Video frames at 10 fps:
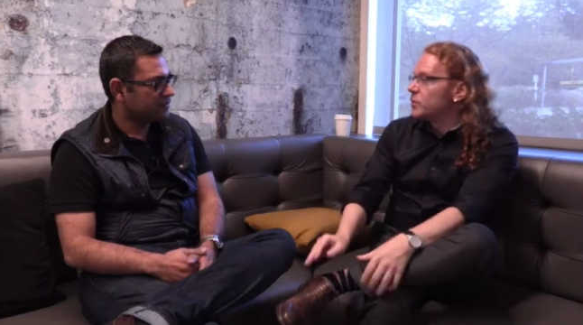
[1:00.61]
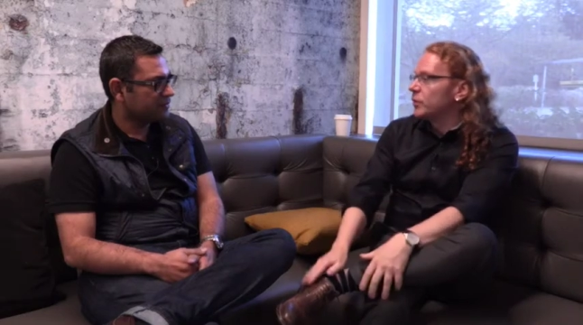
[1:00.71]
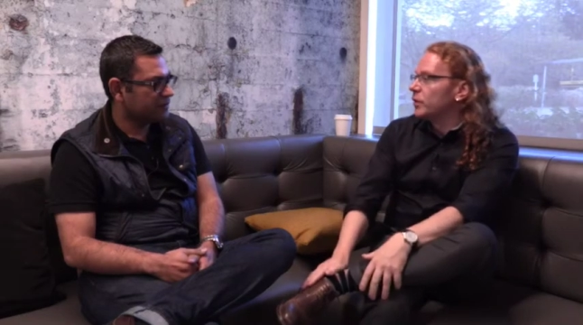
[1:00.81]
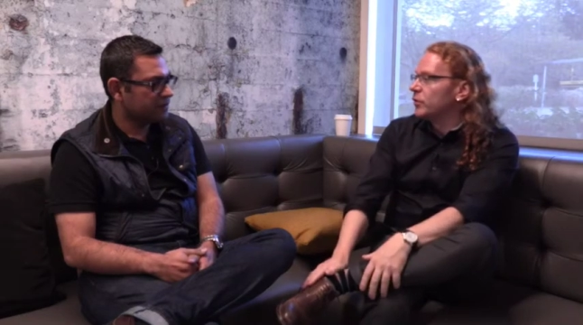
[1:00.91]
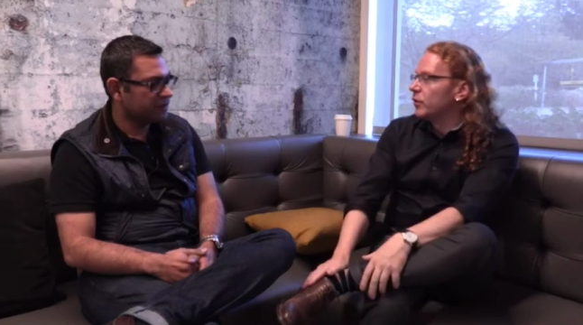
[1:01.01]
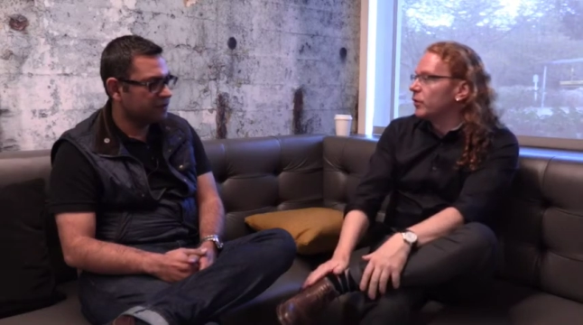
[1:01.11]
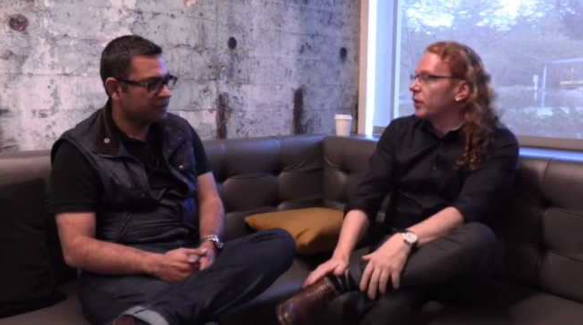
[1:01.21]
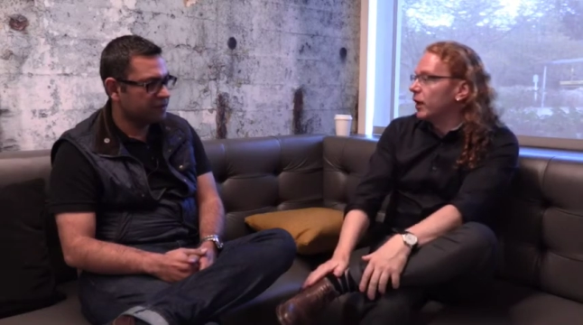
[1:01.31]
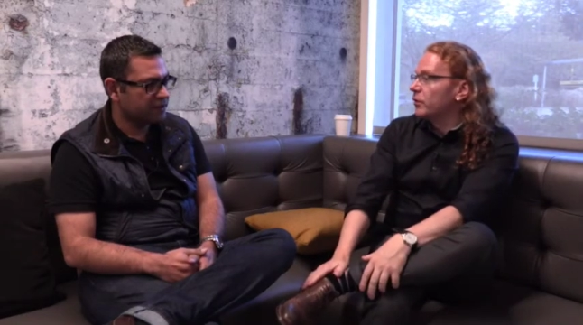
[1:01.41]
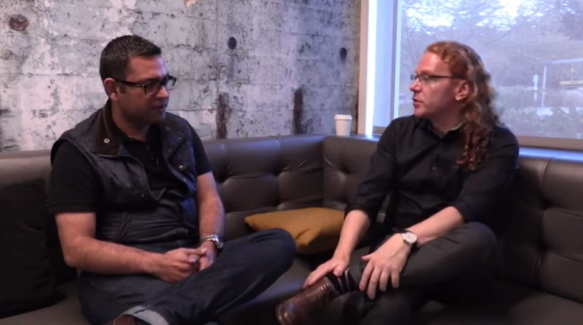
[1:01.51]
Speaker 1: or is it
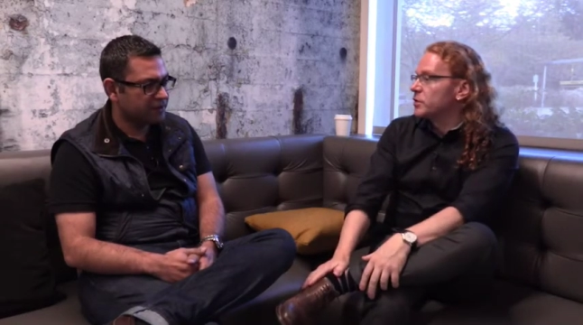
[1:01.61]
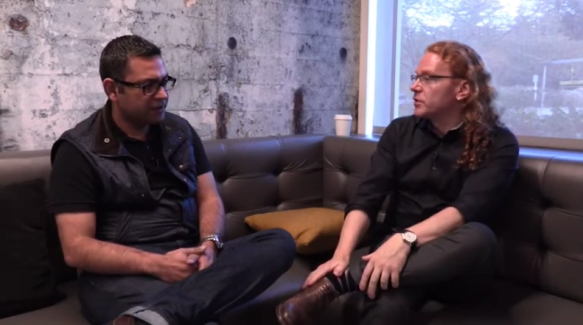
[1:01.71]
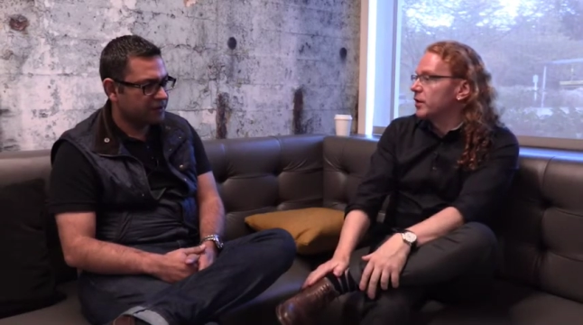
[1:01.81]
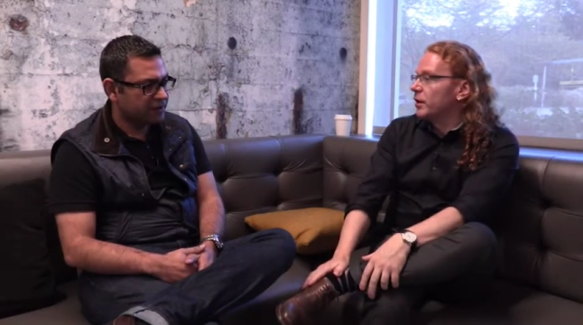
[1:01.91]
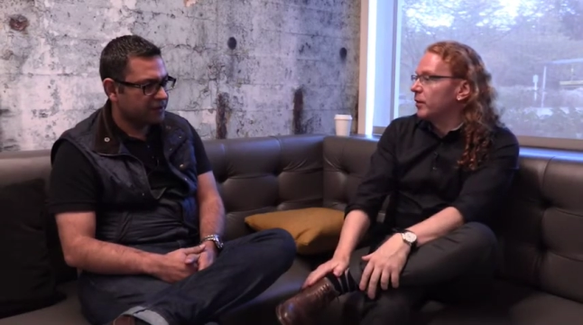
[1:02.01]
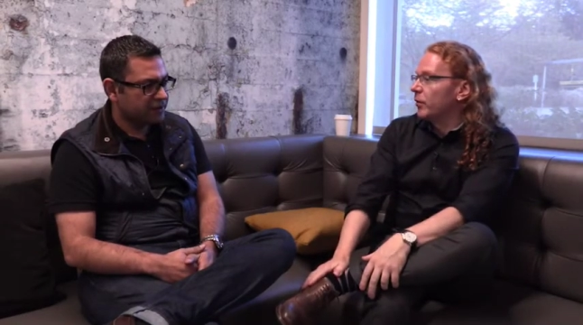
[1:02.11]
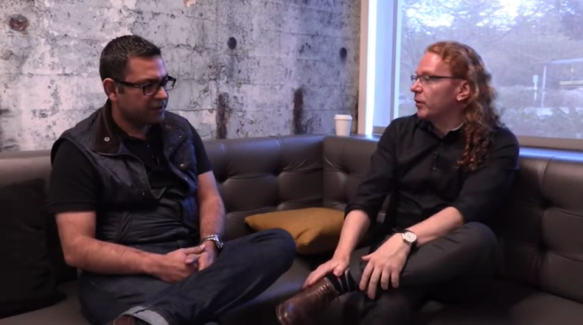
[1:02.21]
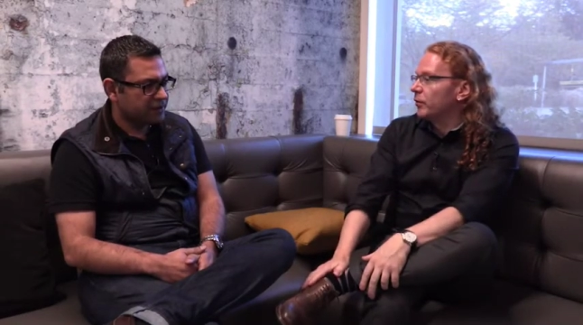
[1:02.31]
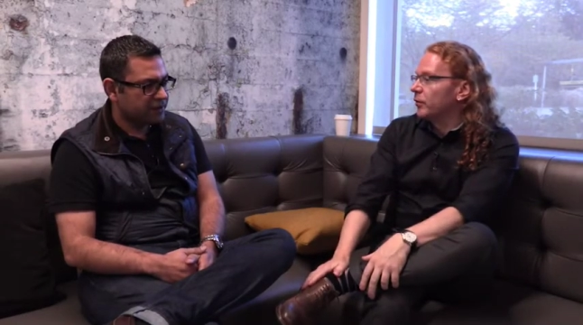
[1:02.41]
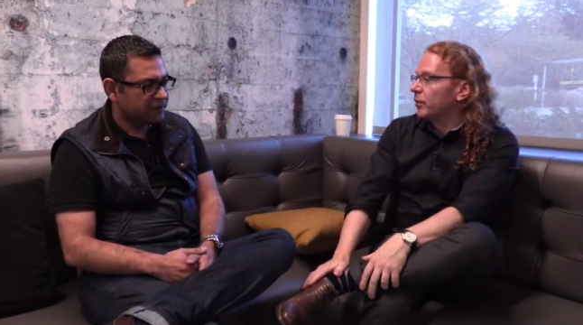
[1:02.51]
okay to just think about
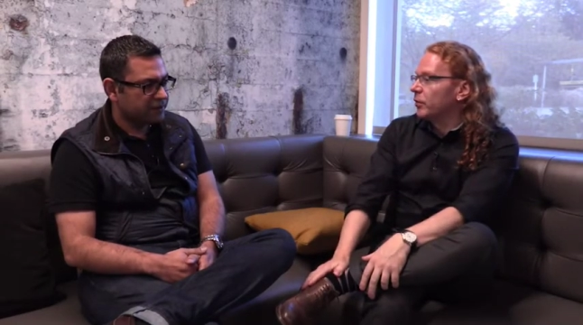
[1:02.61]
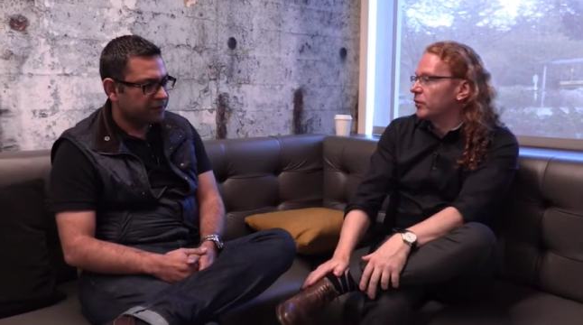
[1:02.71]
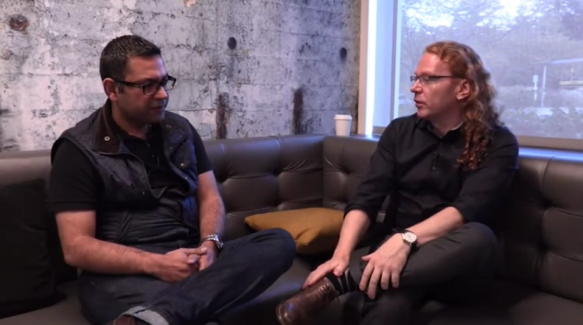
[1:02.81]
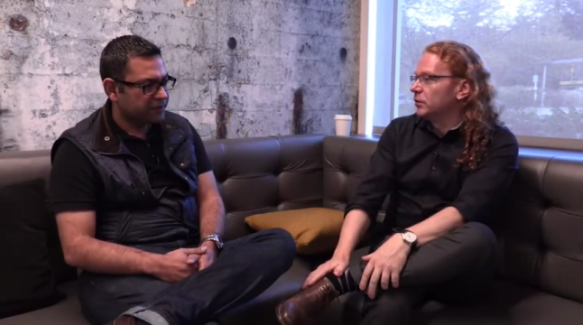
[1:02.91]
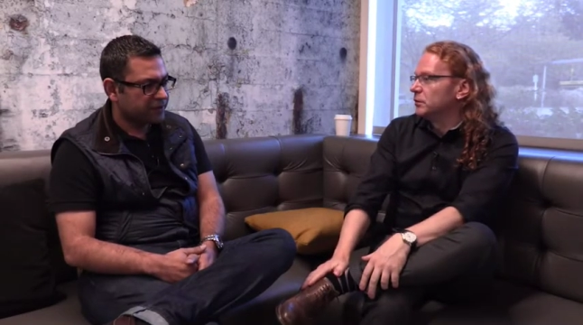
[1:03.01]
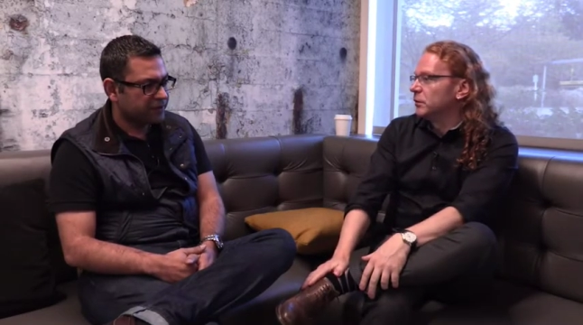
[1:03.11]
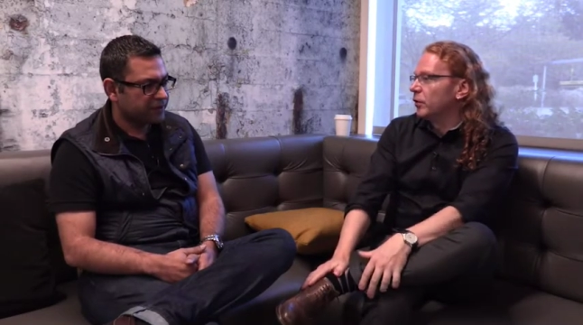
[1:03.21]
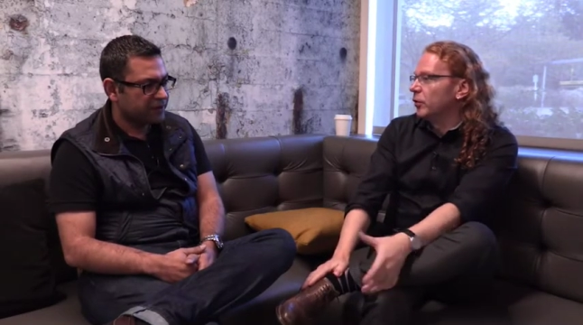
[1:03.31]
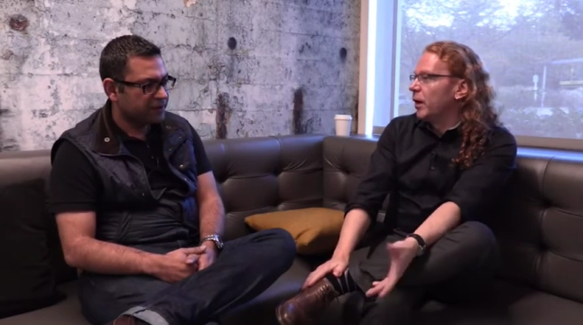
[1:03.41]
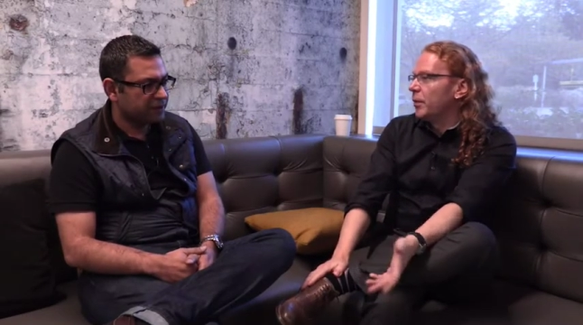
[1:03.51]
one of them? Because on,
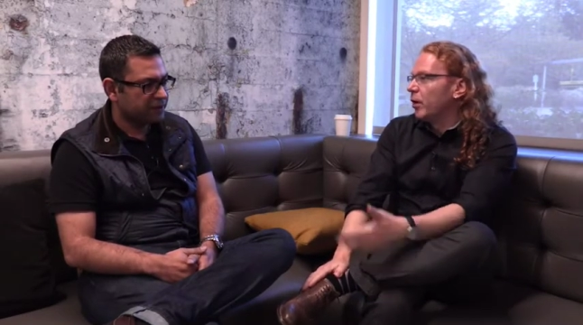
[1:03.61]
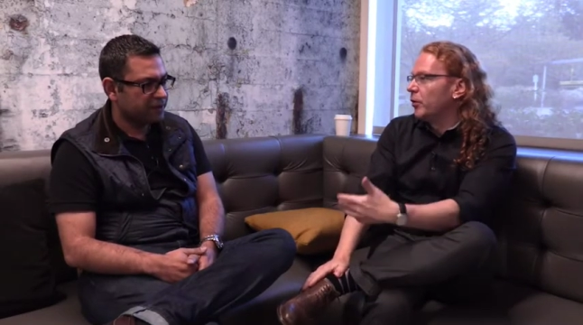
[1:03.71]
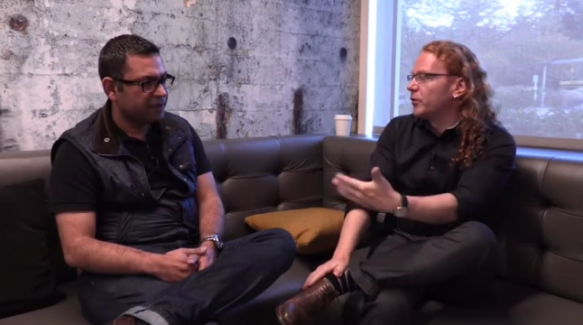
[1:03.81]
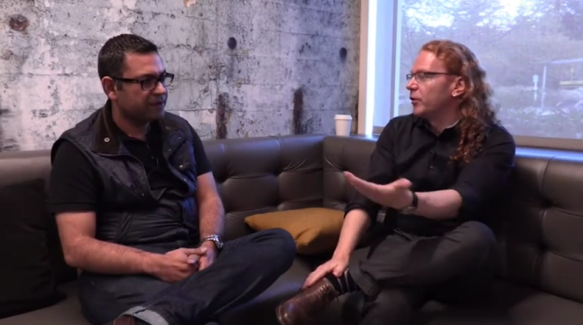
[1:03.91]
on the web, I always